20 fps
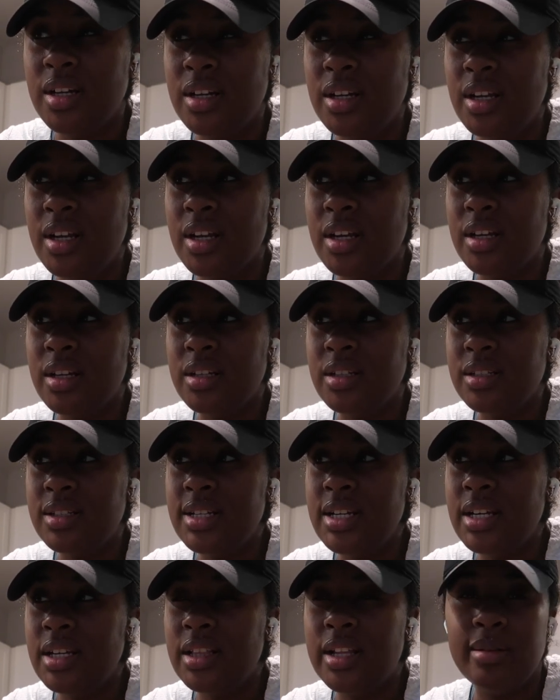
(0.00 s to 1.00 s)
Yeah,
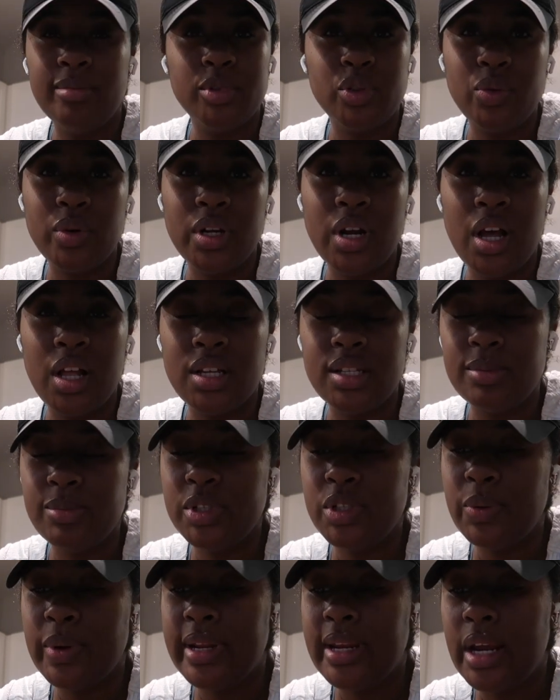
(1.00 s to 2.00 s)
10, 11, 12 dollars
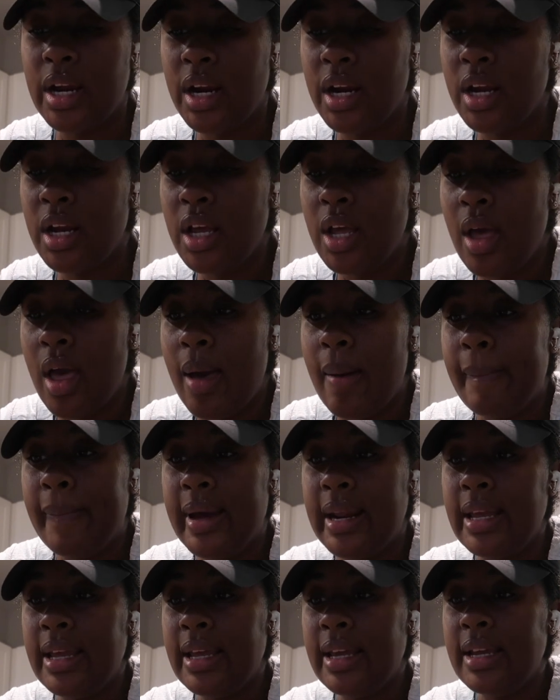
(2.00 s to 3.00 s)
between there.
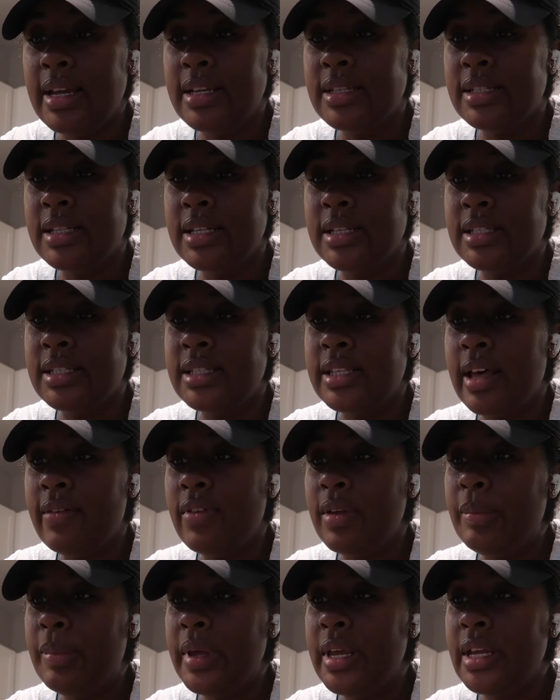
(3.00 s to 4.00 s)
But it is this
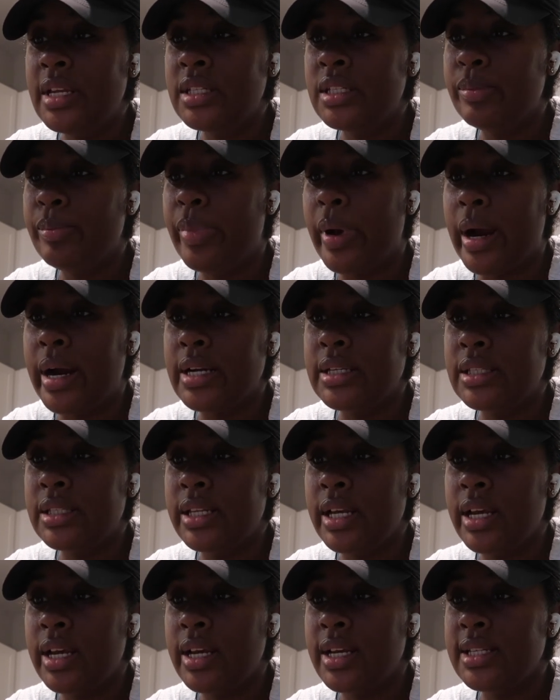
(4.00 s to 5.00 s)
seven piece bar
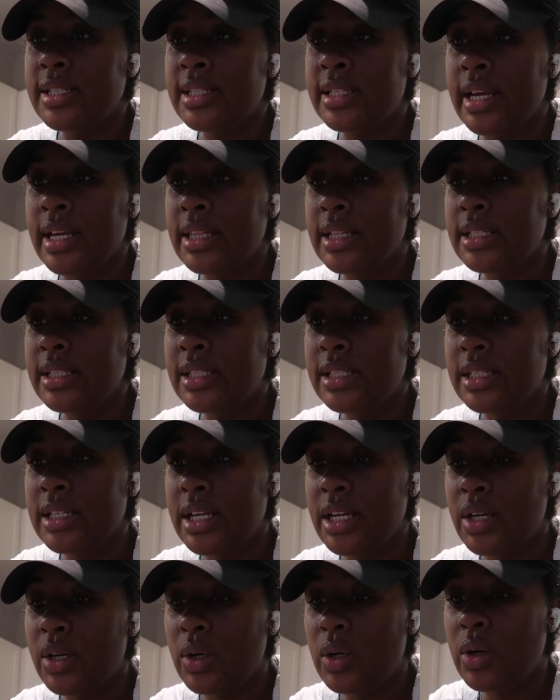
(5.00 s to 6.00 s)
set, stainless
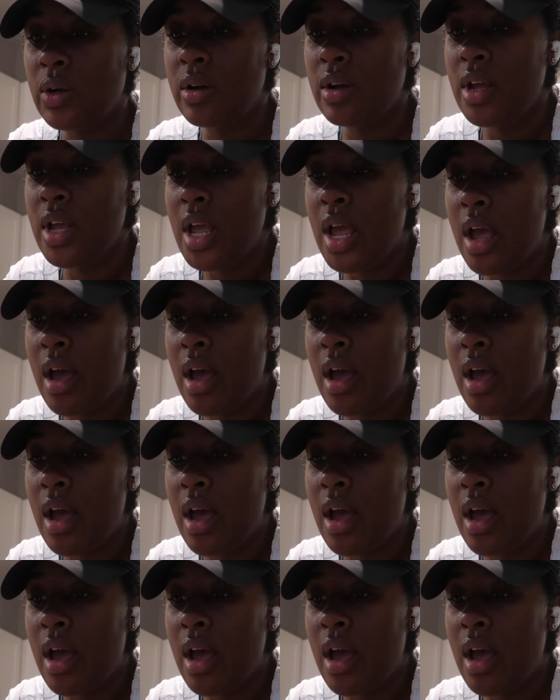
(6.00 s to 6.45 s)
steel.